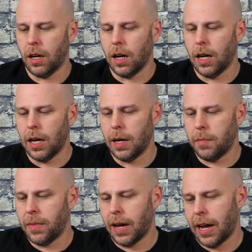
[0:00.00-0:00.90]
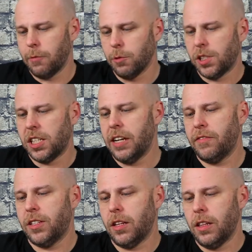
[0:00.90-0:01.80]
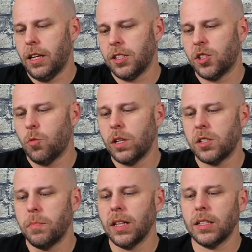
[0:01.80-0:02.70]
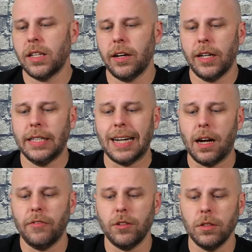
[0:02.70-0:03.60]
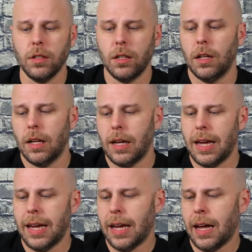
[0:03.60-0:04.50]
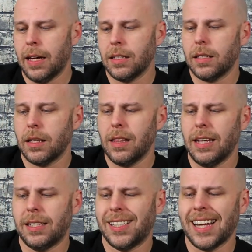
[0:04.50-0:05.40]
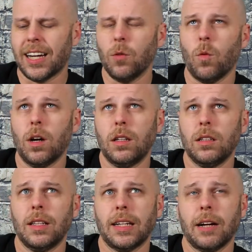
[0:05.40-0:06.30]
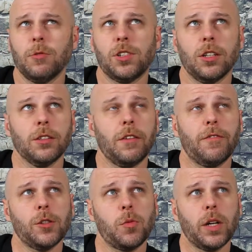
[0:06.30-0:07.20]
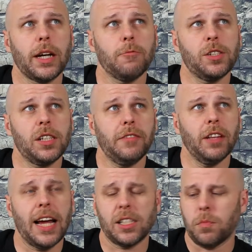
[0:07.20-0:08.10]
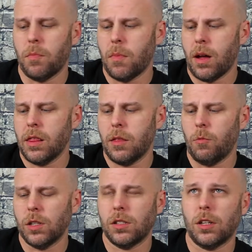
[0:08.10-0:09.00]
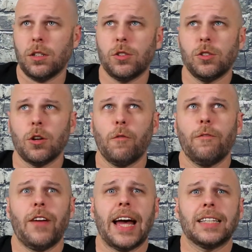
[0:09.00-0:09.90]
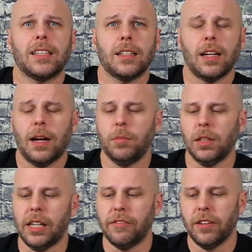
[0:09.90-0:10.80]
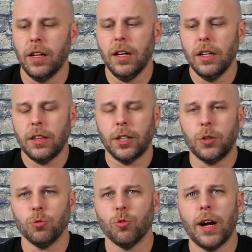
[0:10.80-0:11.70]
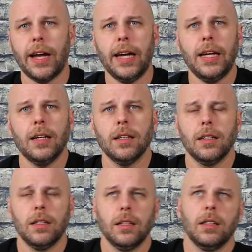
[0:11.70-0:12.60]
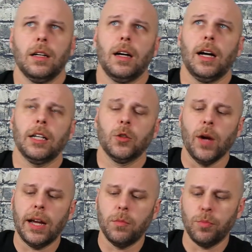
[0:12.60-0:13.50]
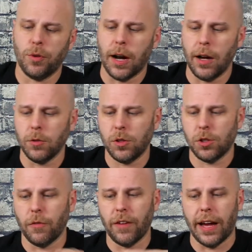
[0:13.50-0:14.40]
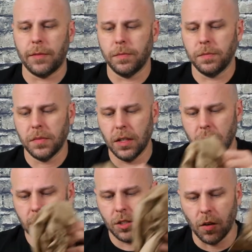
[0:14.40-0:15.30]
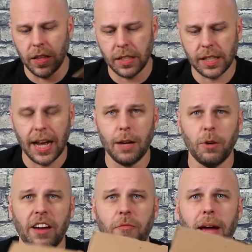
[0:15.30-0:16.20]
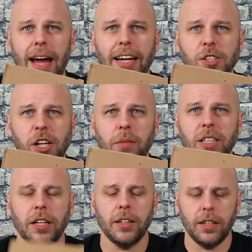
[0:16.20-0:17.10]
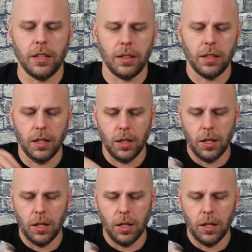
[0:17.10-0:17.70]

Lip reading: I received the Swiss military diver, and the second one that I received, or the first one I received last month was a Sauvette, I believe. The gray and brown Sauvette. So on this guy, we have packaging material.